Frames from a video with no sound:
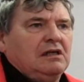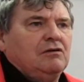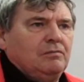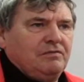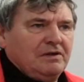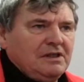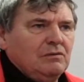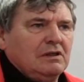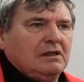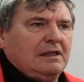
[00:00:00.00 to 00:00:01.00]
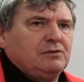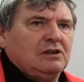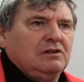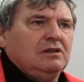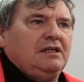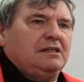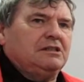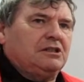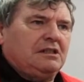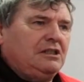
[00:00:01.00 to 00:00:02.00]
Absolutely. And
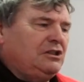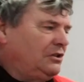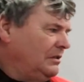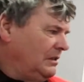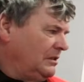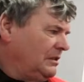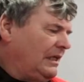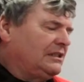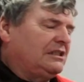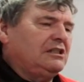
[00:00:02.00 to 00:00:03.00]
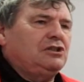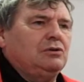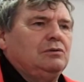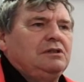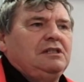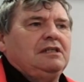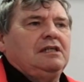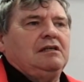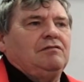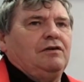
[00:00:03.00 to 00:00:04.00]
there's a t-shirt, as Nancy is showing you
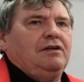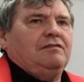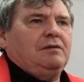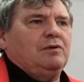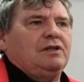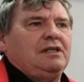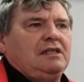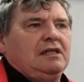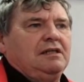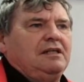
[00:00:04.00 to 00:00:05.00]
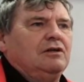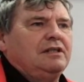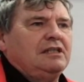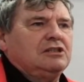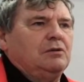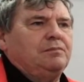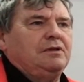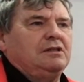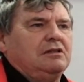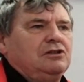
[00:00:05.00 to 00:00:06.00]
there, for everybody in the audience, up to
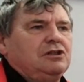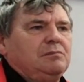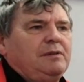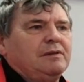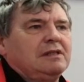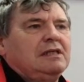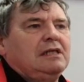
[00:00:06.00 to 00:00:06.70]
1,000 people.